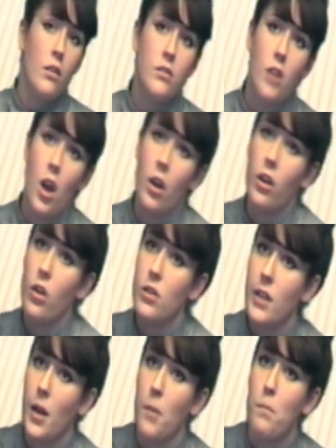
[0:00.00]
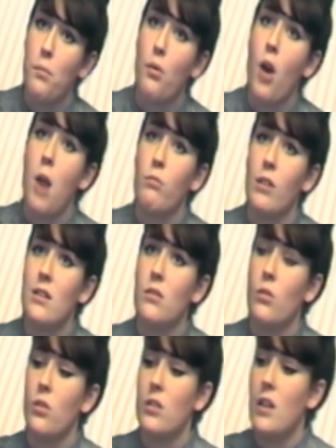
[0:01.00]
So using primary
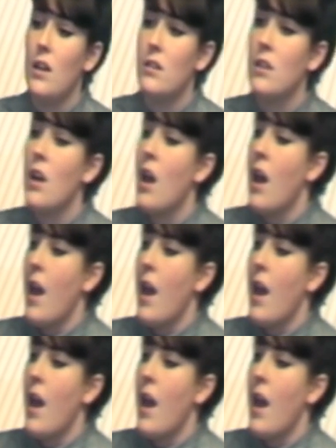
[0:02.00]
sources,